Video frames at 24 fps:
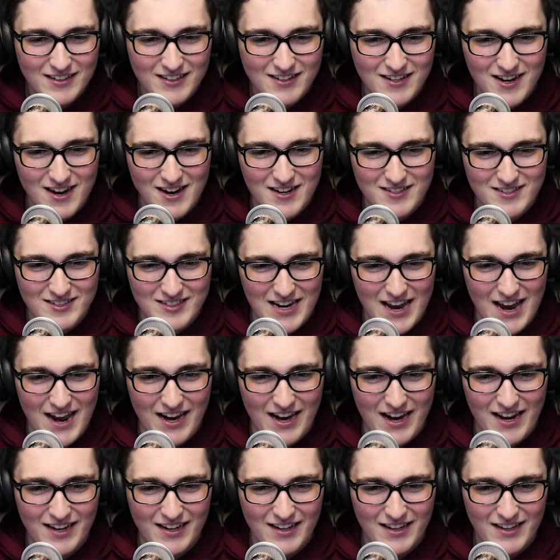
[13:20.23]
Gosh dang. But
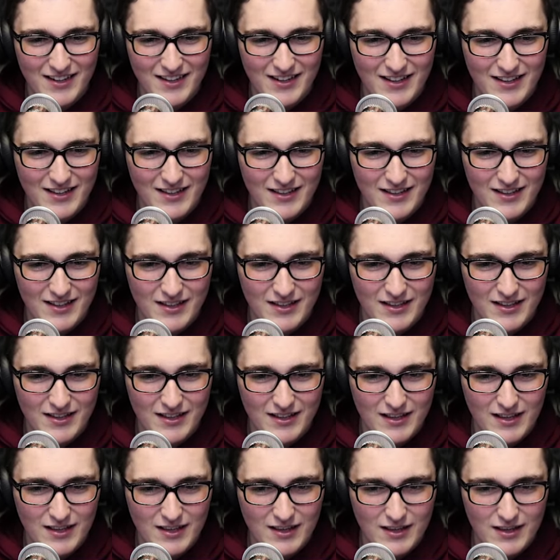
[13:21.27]
that's okay. Sometimes
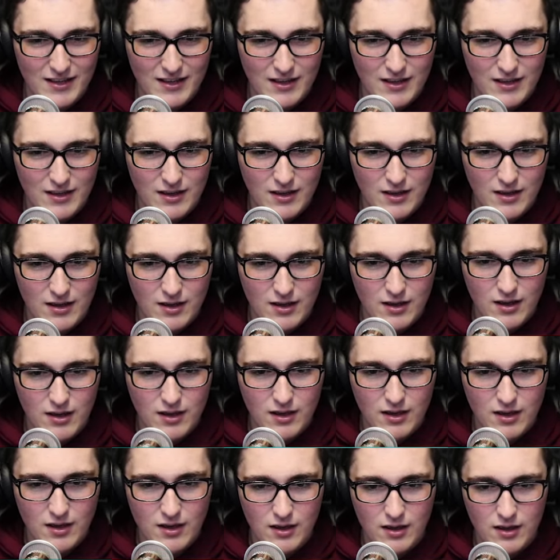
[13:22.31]
you got to be the
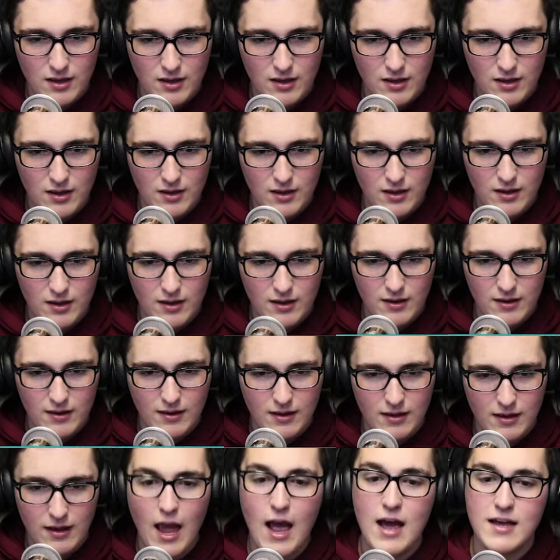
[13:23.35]
closet cleaner. You know what I mean?
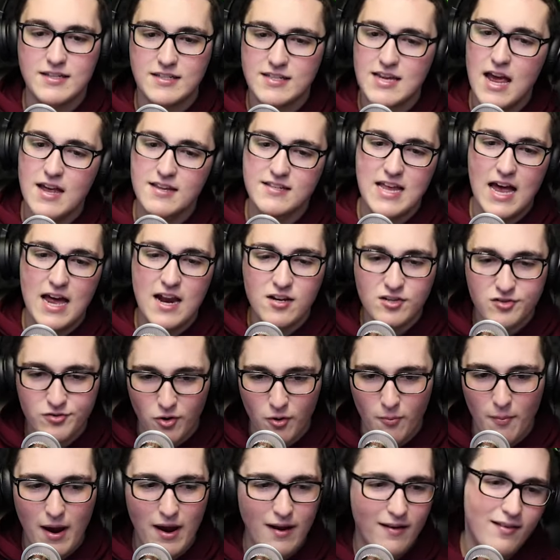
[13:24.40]
Yes, yes, that Sometimes is true,
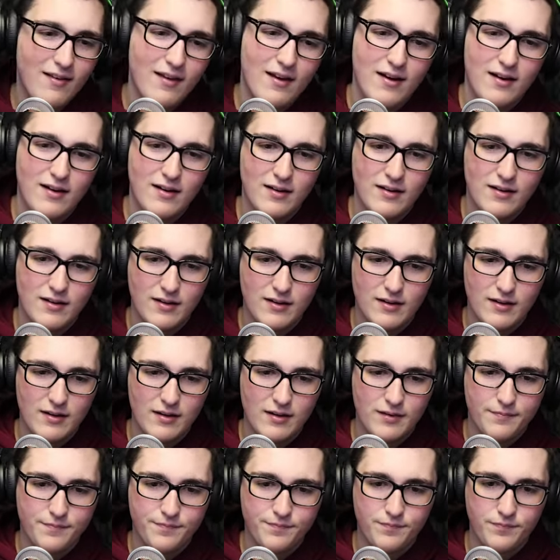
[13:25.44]
you just got to do what you
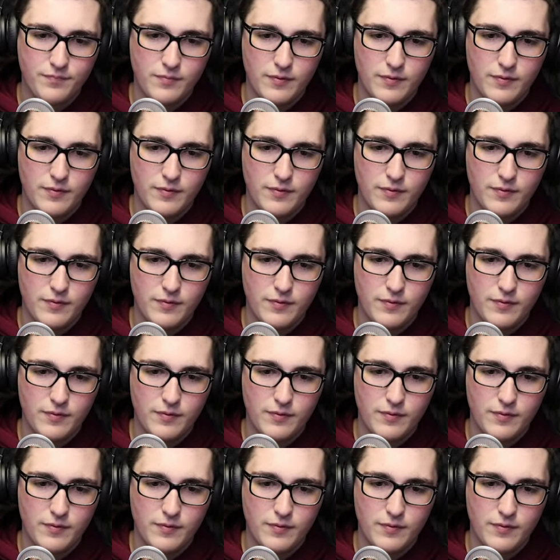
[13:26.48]
got to do.